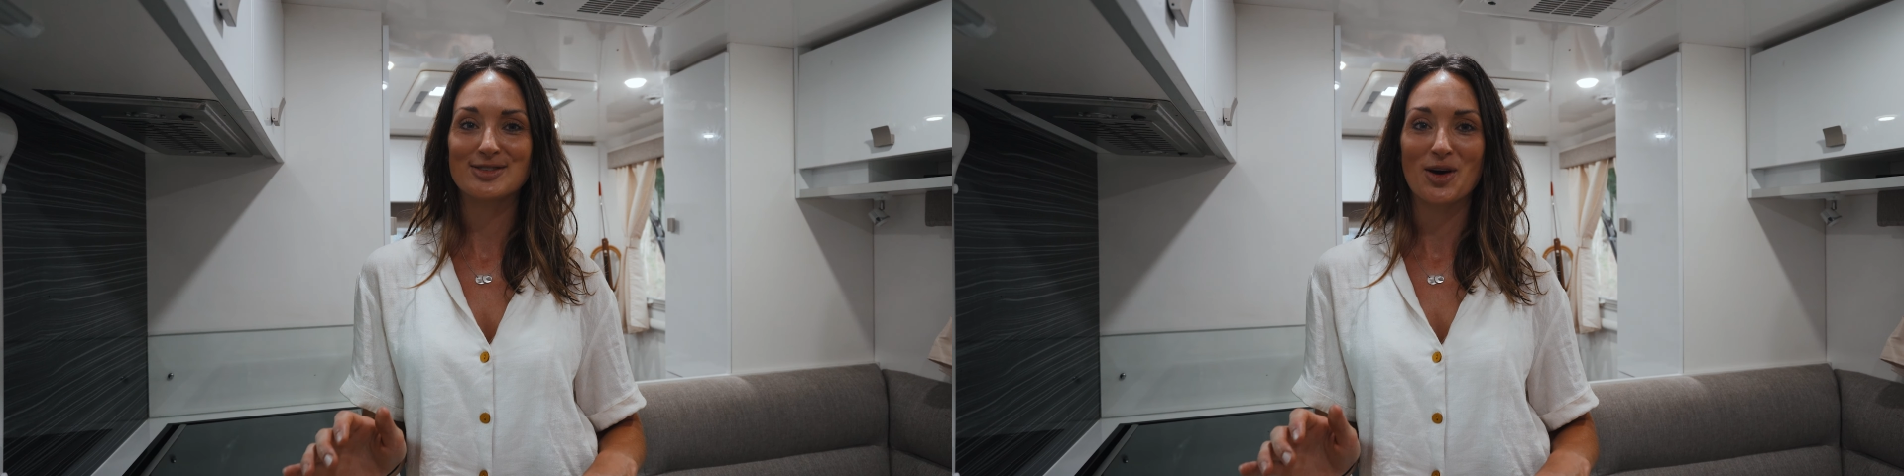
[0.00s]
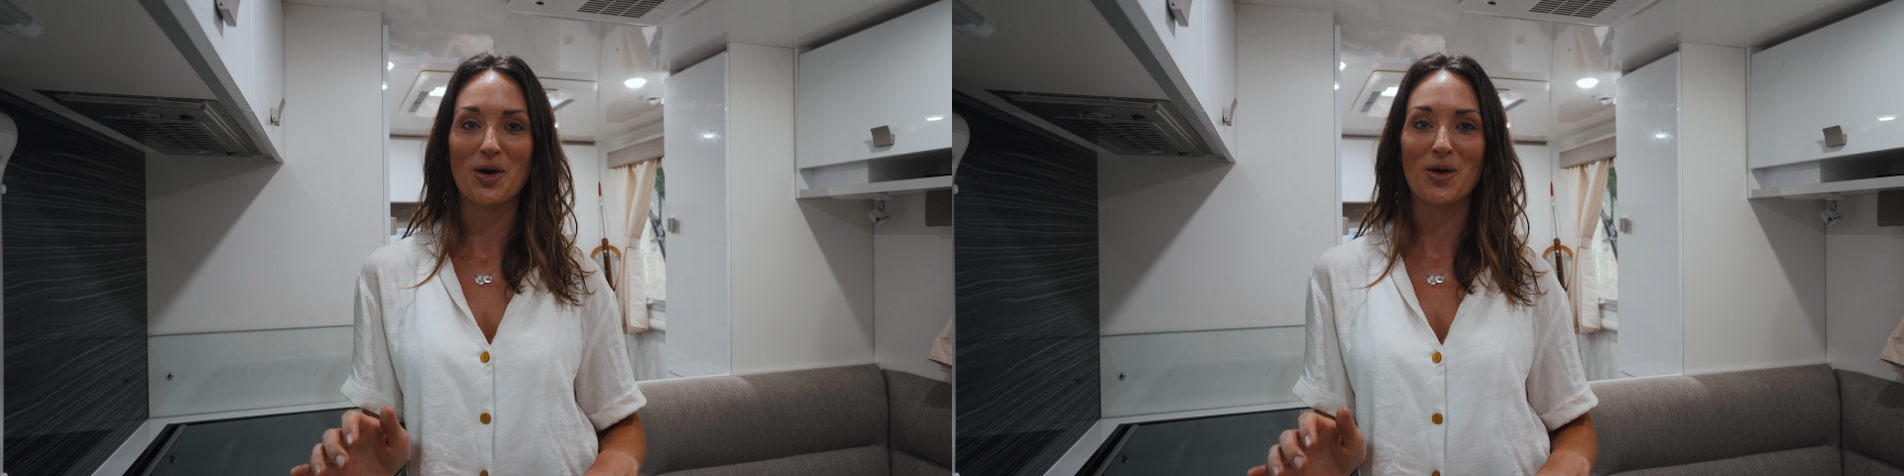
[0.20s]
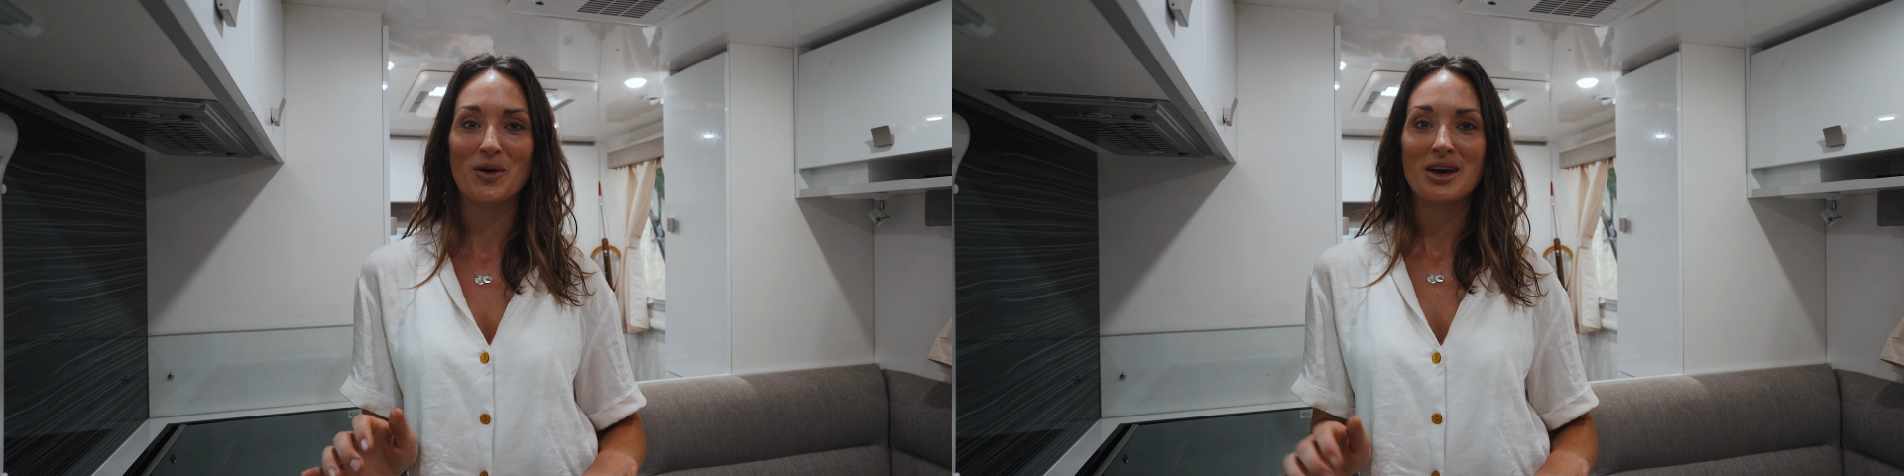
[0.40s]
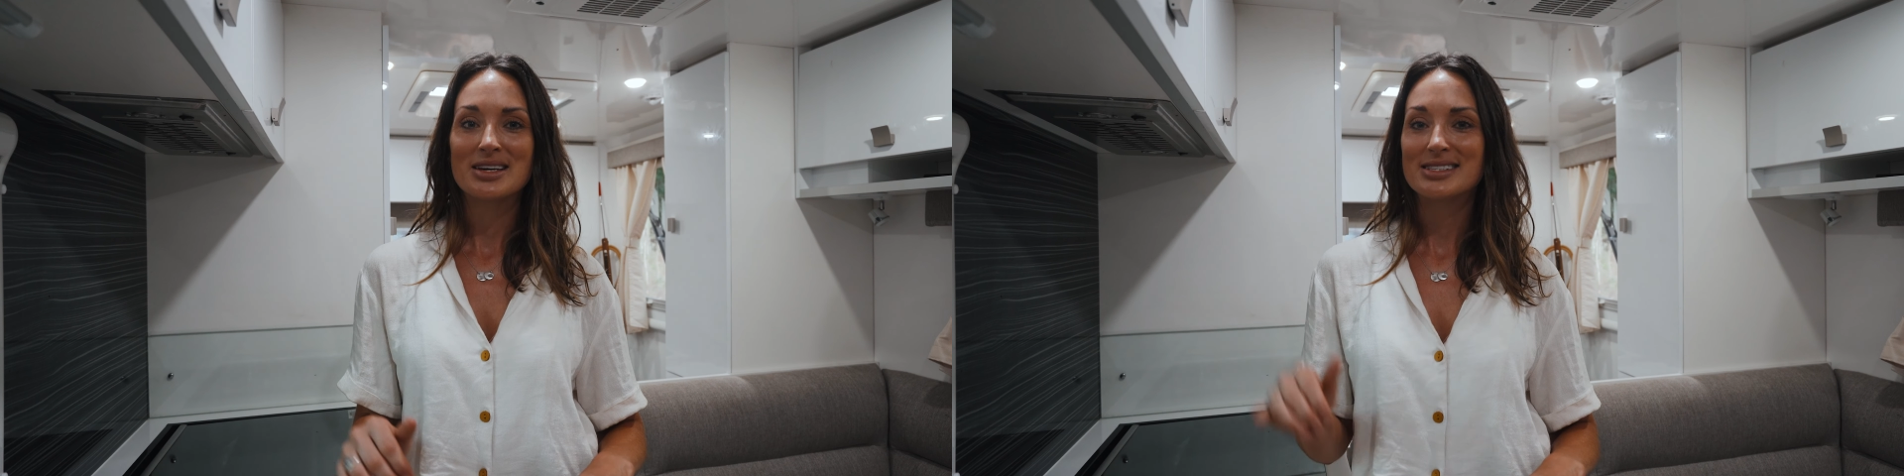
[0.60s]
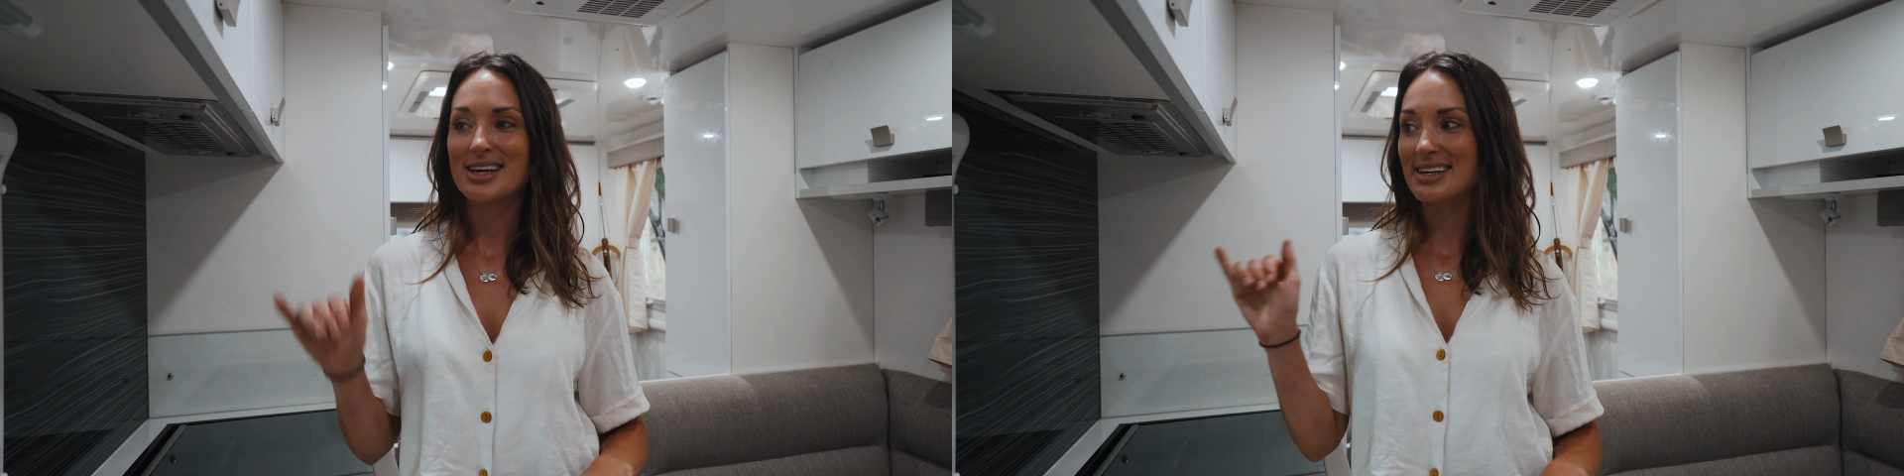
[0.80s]
So
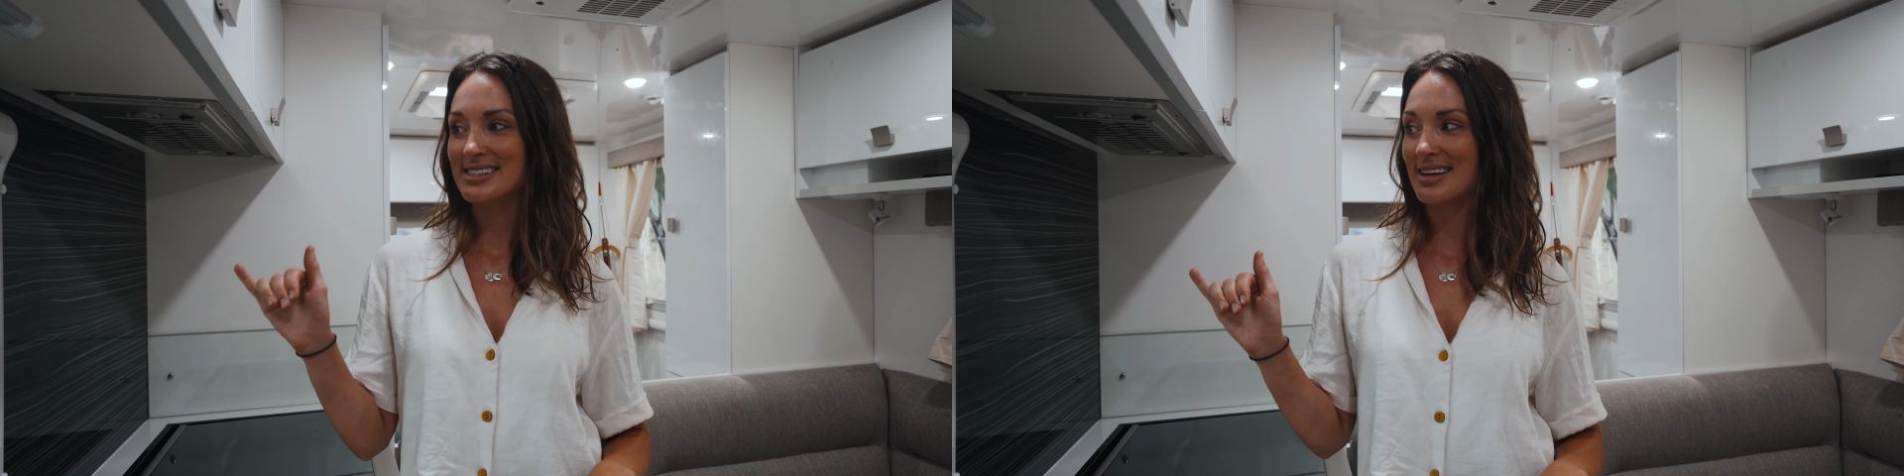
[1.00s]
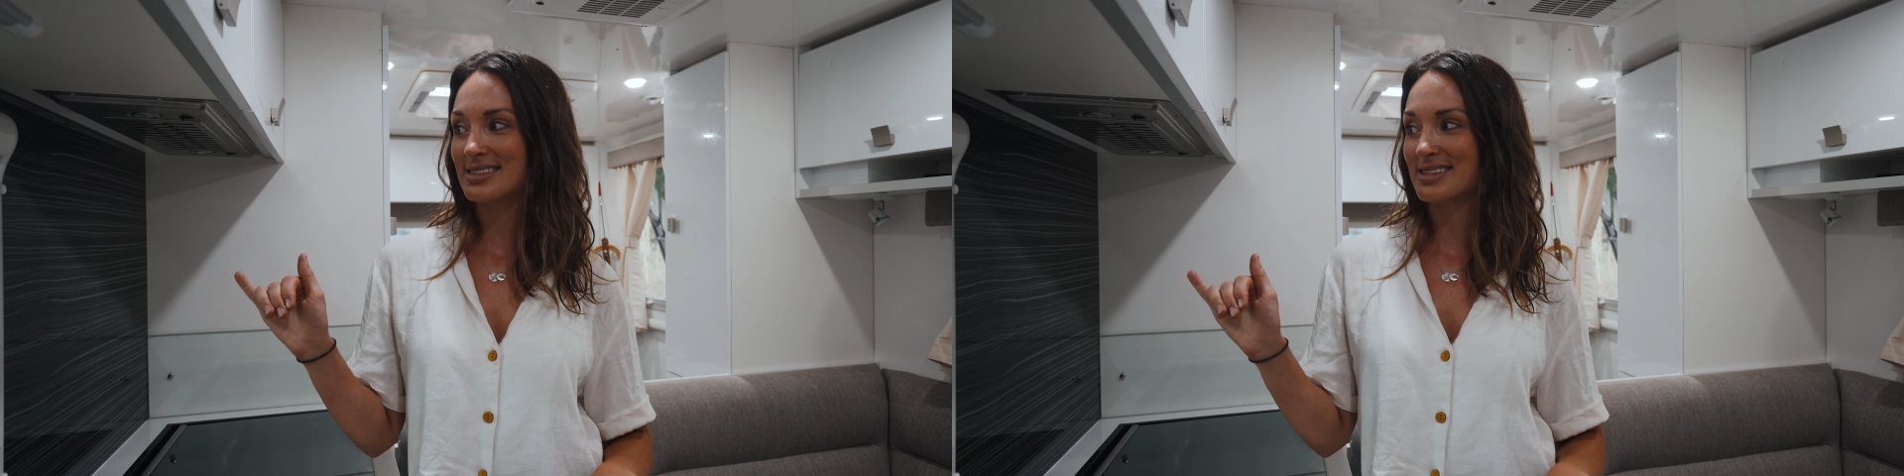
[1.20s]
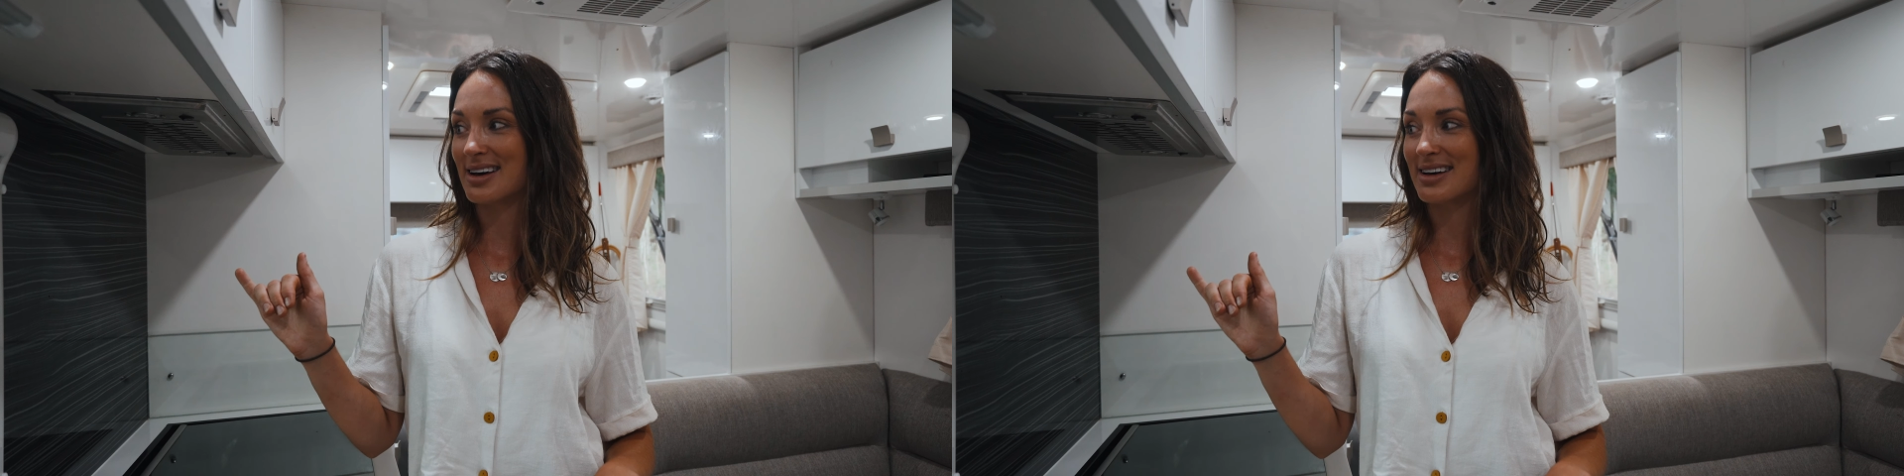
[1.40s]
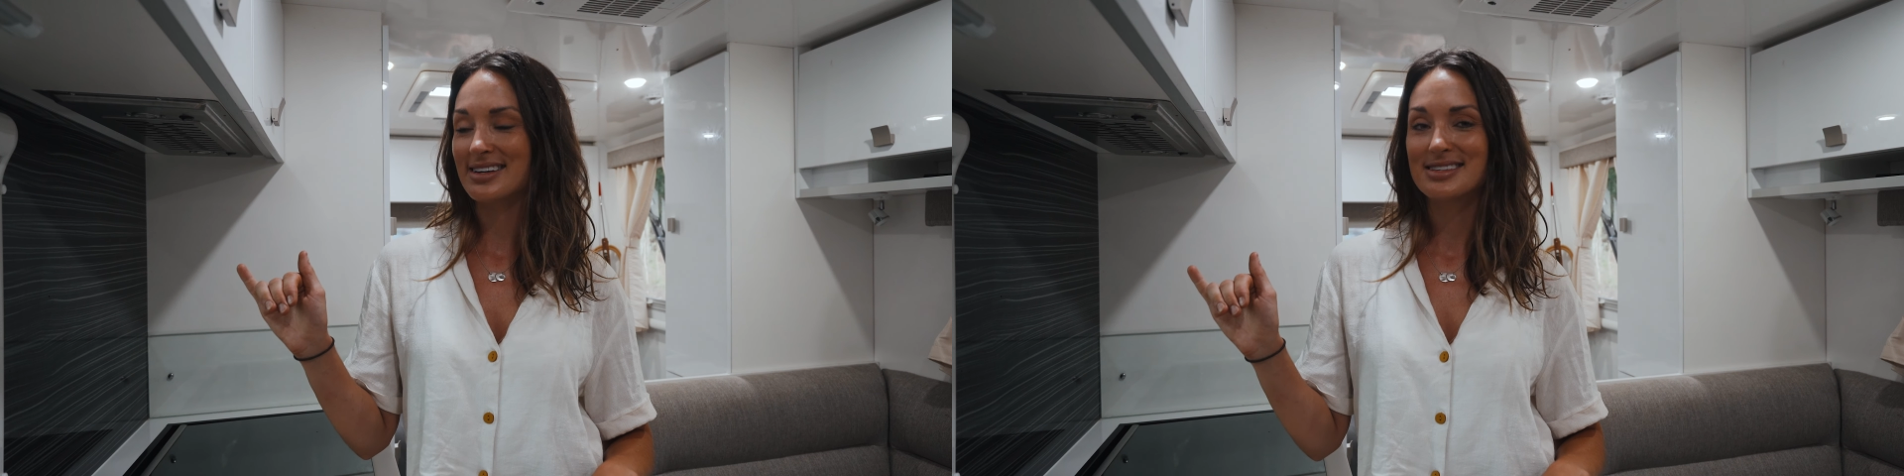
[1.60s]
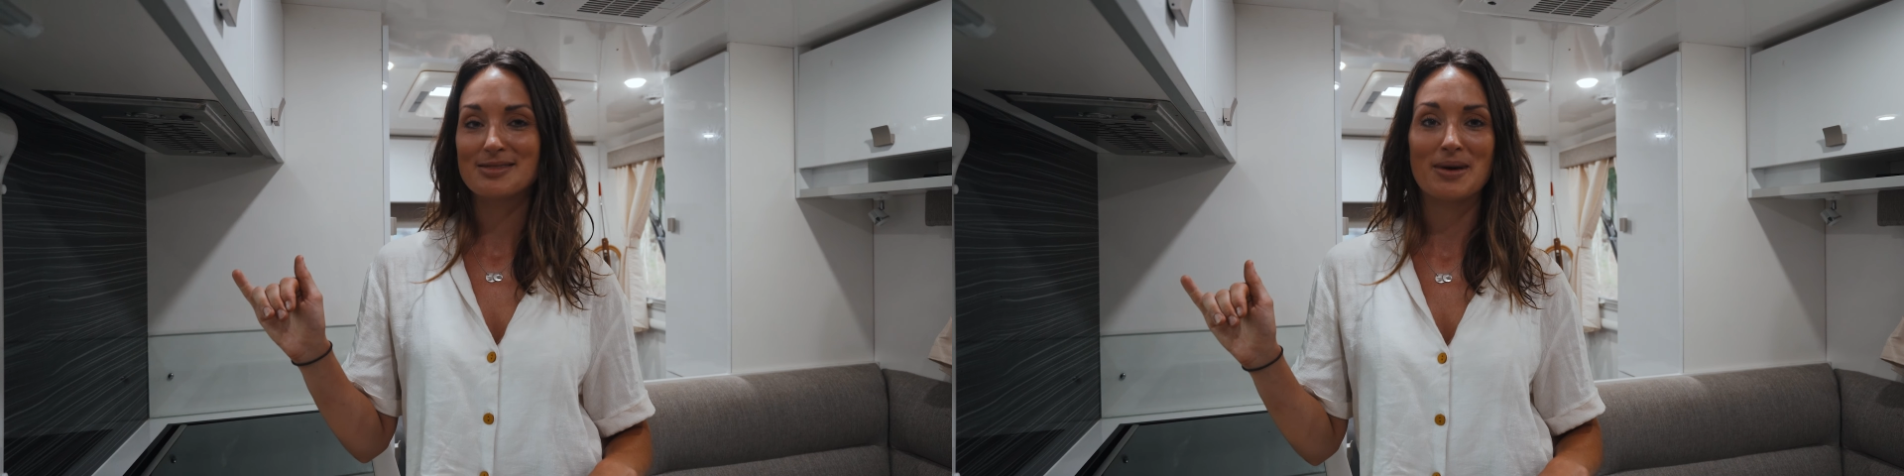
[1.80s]
Dunk's outside